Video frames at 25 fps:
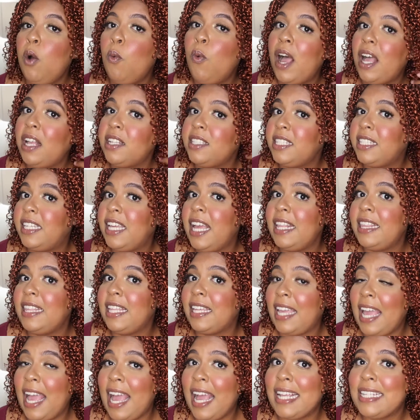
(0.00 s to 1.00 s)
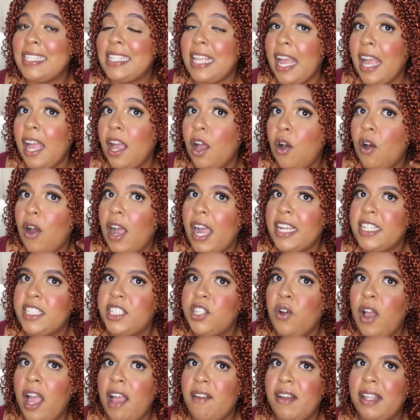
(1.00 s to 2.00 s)
a while to get the cast out. I
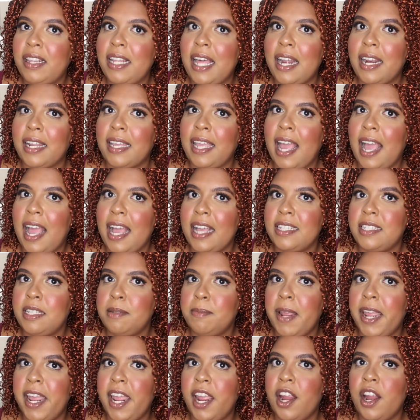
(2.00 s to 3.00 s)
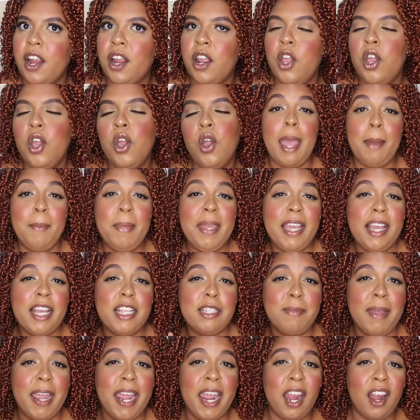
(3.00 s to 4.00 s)
still have a lot of cast in my hair. And
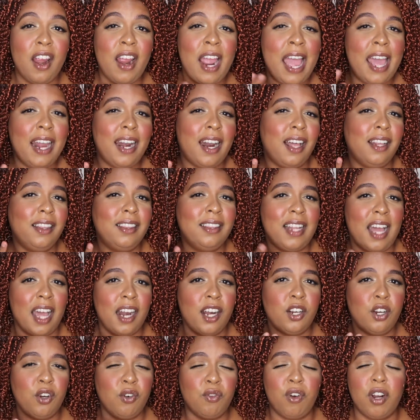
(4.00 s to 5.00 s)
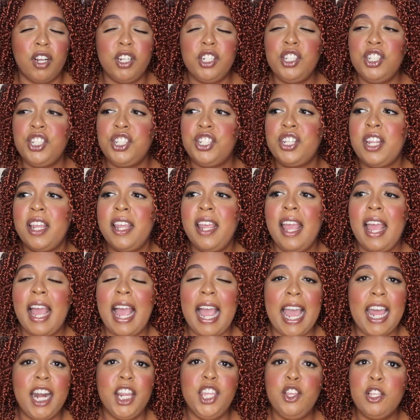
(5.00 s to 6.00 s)
because my hair had a lot of crunch,
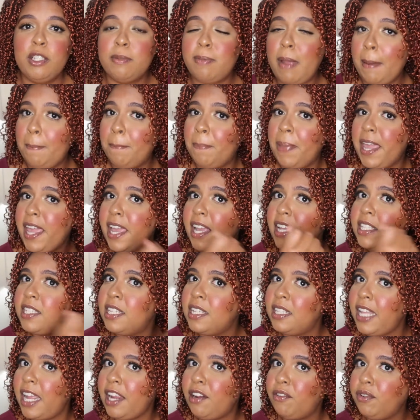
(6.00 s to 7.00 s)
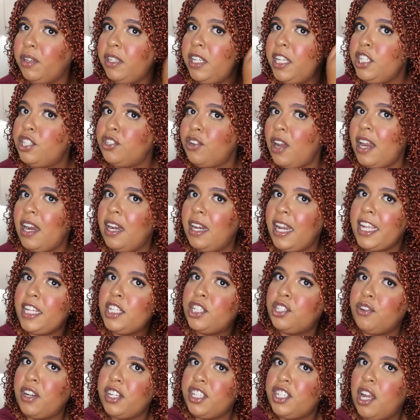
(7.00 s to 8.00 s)
I had to use my pick to like really try to like
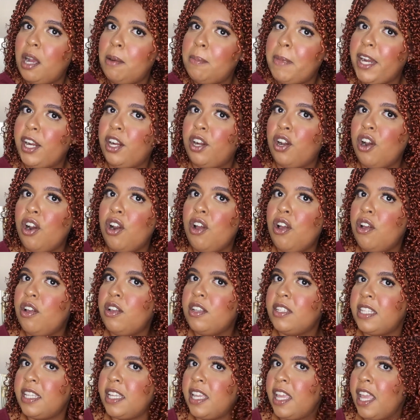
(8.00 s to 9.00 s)
stretch out my curls.